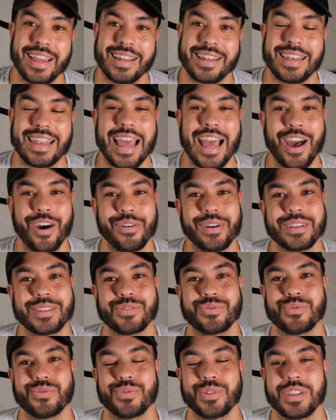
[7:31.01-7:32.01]
Now
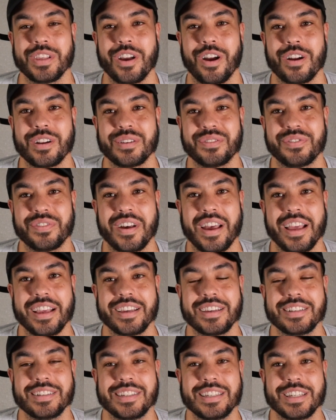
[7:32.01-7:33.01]
it's really hard to find
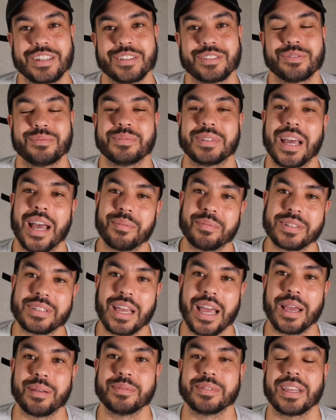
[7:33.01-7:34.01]
good deals. From time to
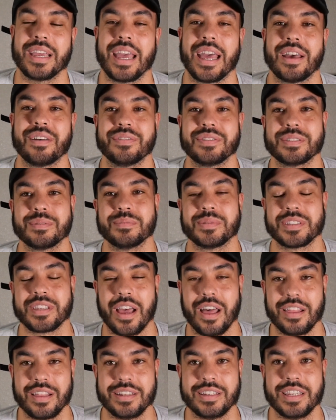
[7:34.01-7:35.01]
time they have some
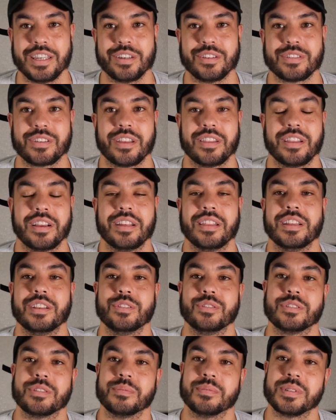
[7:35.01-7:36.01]
solid deals on there. They
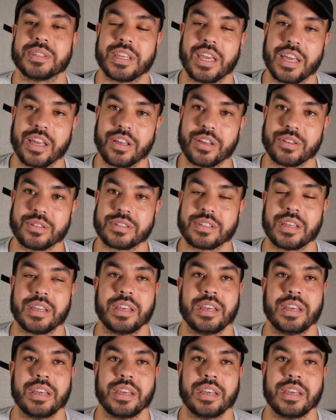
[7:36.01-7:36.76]
do some sales.